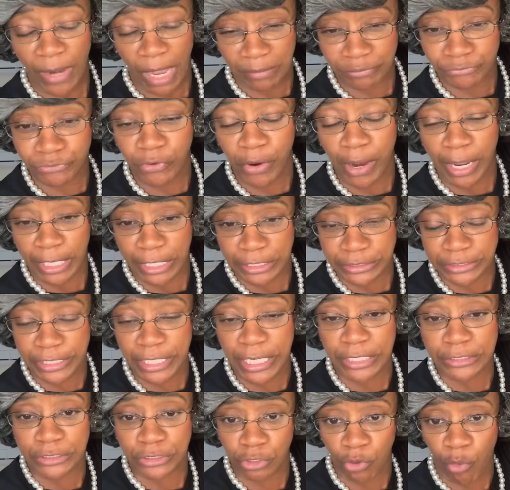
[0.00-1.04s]
I'm trying to
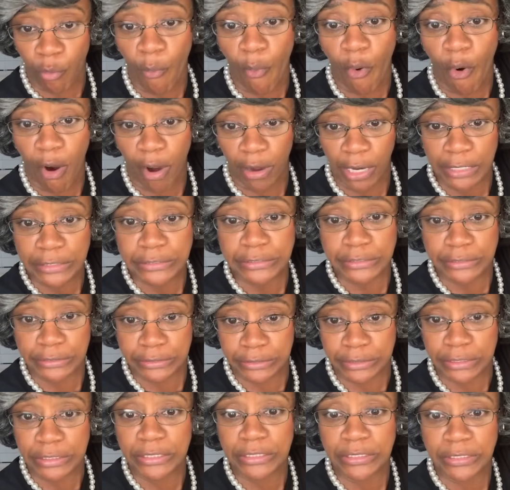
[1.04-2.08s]
test the waters
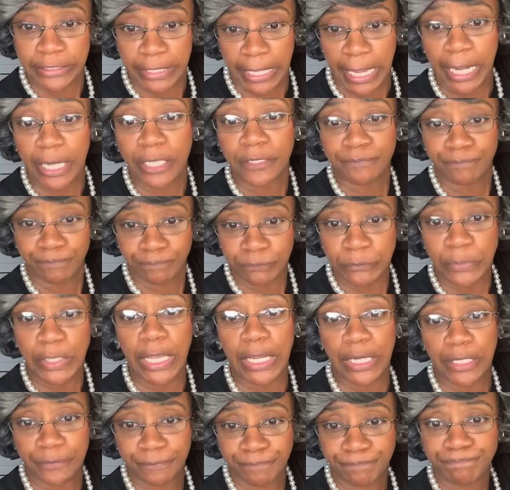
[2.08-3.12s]
and see. Yeah,
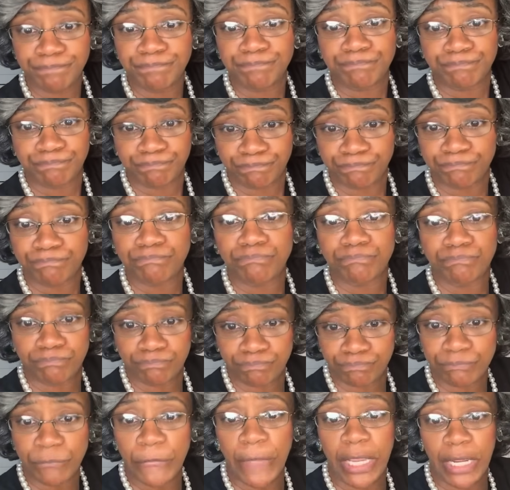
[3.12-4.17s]
yeah,
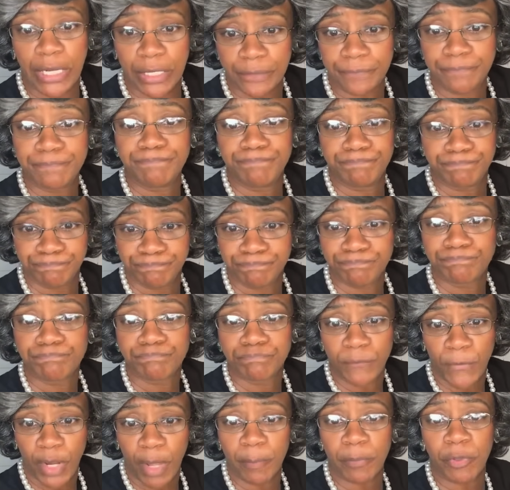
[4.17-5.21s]
yeah.
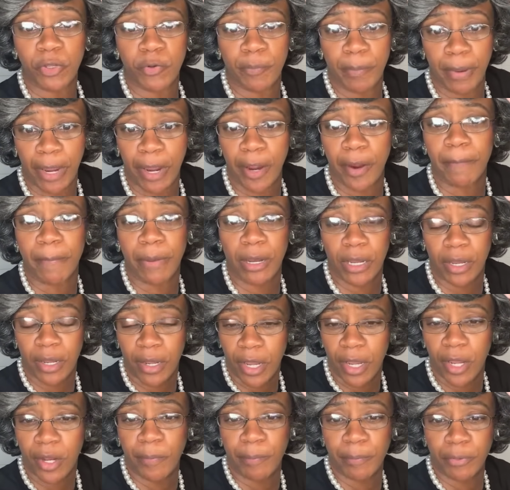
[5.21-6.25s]
Blue
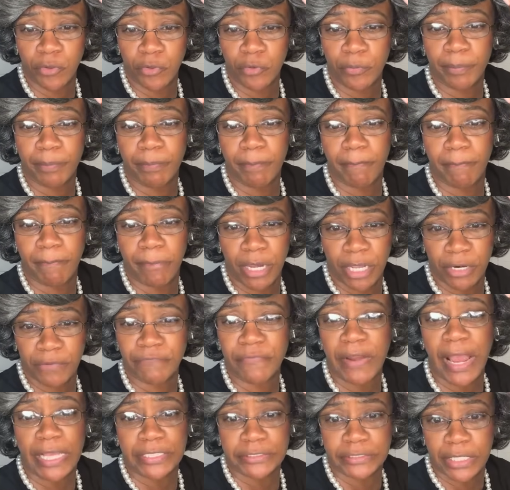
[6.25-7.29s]

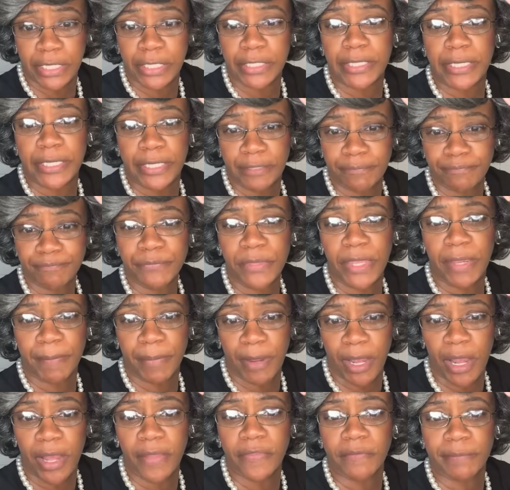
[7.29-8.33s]
butterfly say, yeah, they
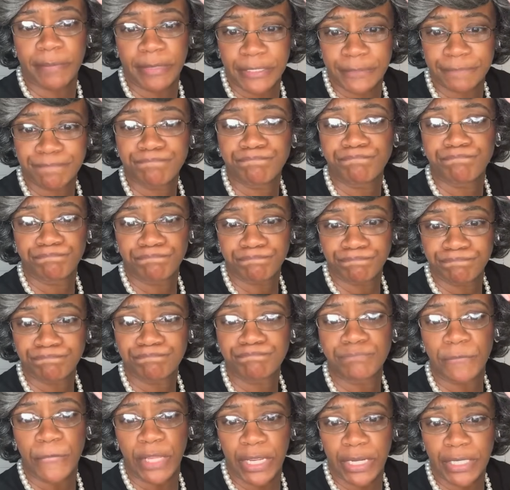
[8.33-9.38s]
bother me.
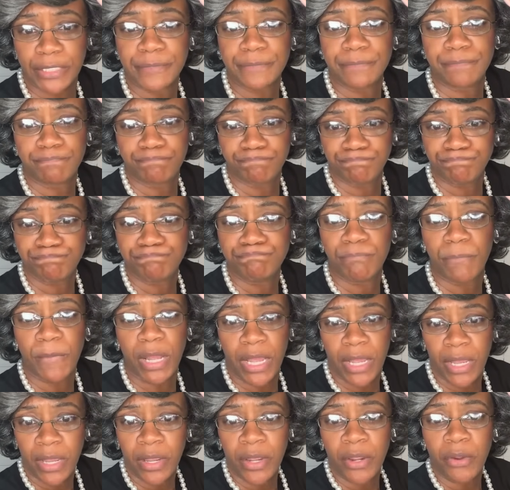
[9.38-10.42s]
Yeah.
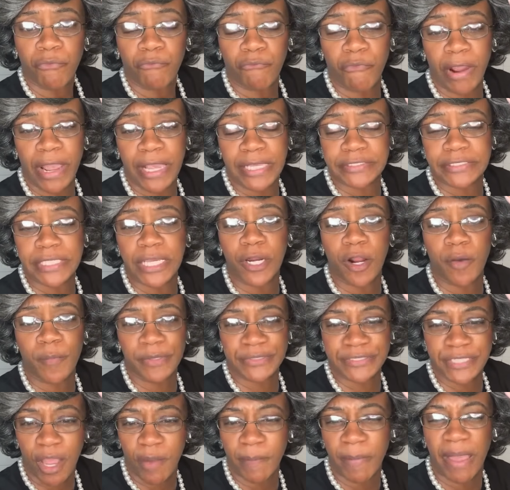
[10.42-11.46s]
Rain said,
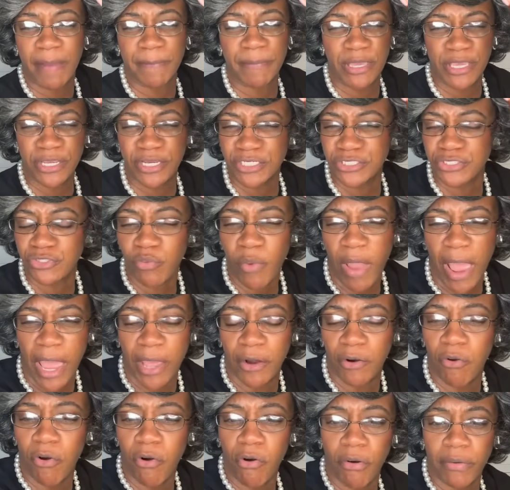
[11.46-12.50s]
don't be talking about me because you
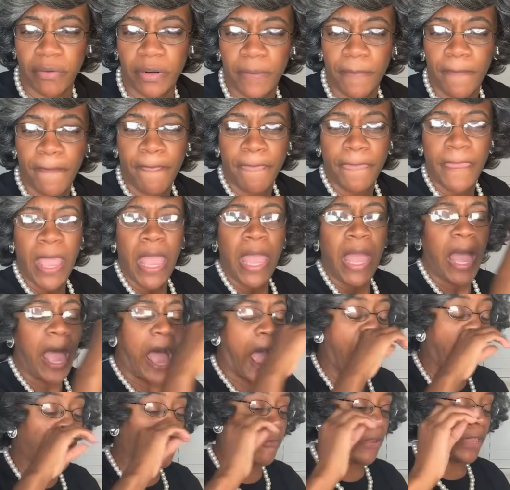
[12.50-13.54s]
out of order.
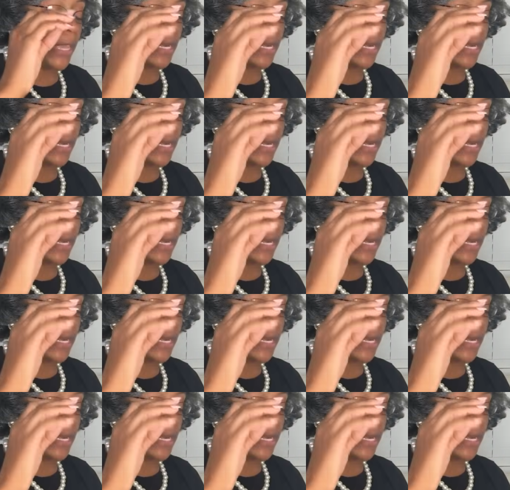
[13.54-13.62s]
I